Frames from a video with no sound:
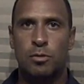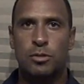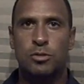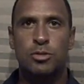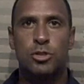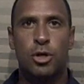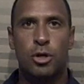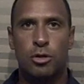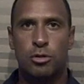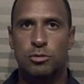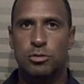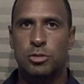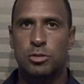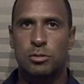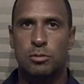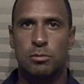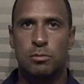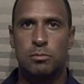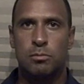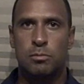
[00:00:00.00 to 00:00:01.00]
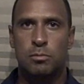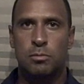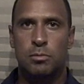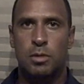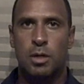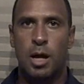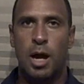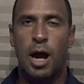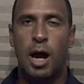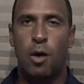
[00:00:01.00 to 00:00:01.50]
the church,
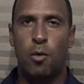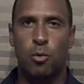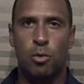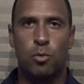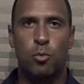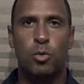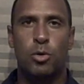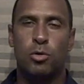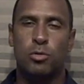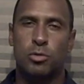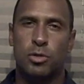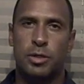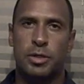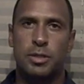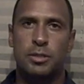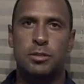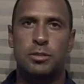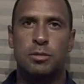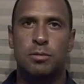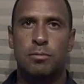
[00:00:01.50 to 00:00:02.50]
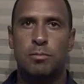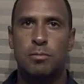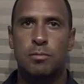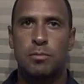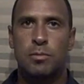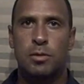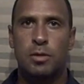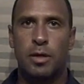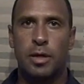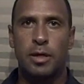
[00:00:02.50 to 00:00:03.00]
our wilderness,
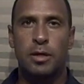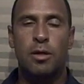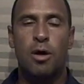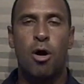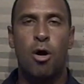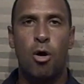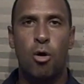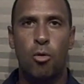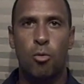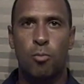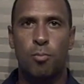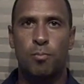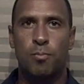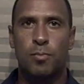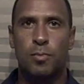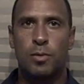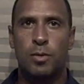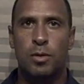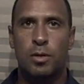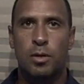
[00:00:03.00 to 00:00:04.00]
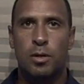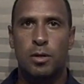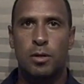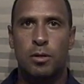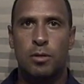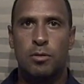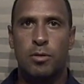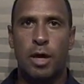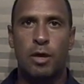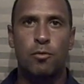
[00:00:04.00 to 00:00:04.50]
in hope
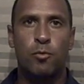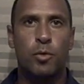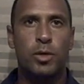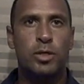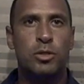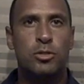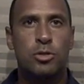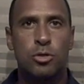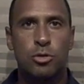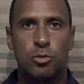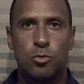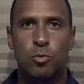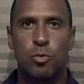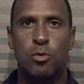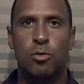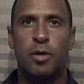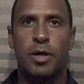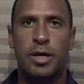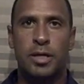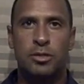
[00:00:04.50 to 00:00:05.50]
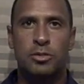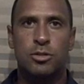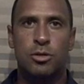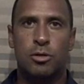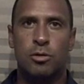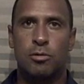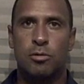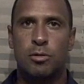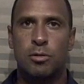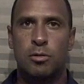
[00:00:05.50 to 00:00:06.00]
that we too will
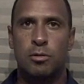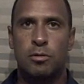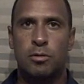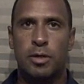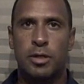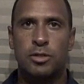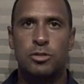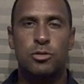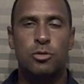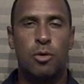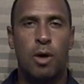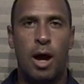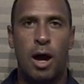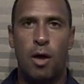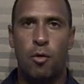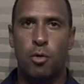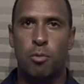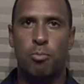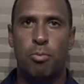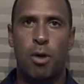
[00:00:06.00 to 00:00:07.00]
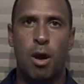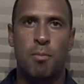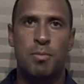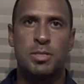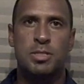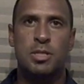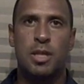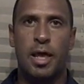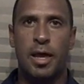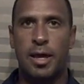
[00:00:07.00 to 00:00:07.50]
enter into our
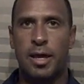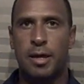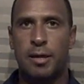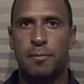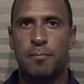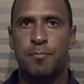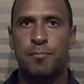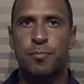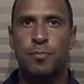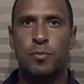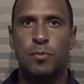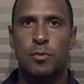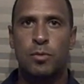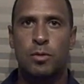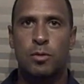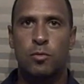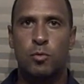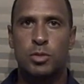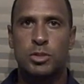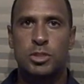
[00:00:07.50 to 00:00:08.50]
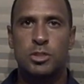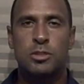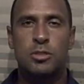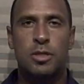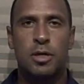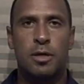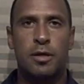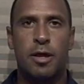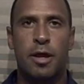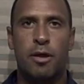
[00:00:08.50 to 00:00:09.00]
promised land, which
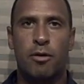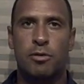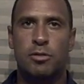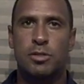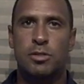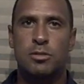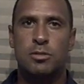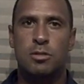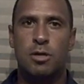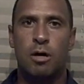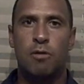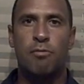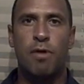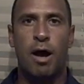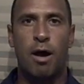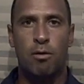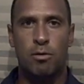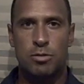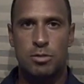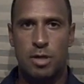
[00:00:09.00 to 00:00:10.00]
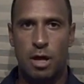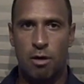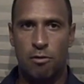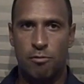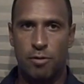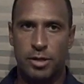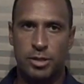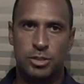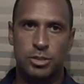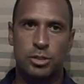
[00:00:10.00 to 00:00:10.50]
is the inheritance of our
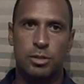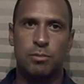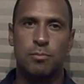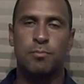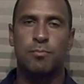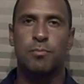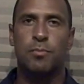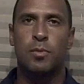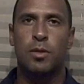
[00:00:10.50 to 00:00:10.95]
salvation.